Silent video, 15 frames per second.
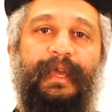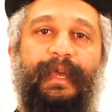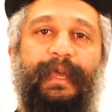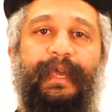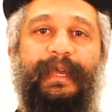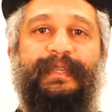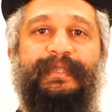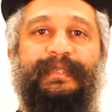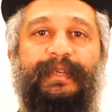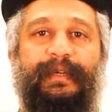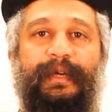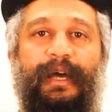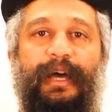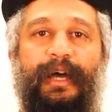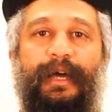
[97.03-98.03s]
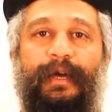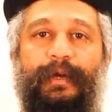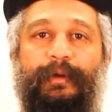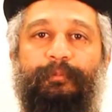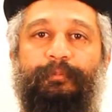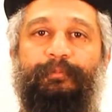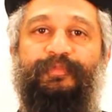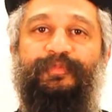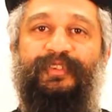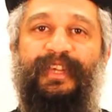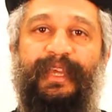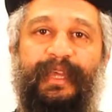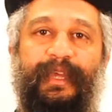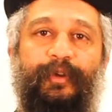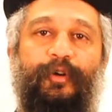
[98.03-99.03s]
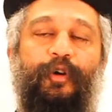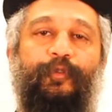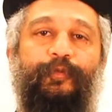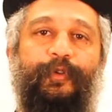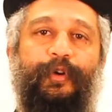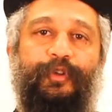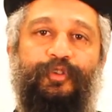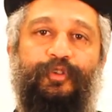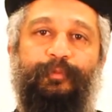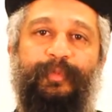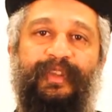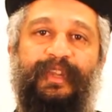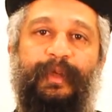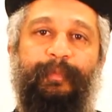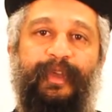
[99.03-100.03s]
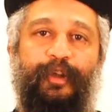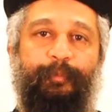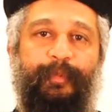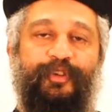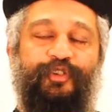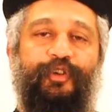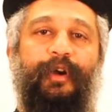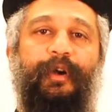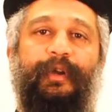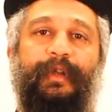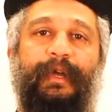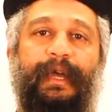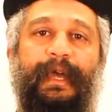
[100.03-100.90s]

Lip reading: is taking over to be the Mayor Patriarch,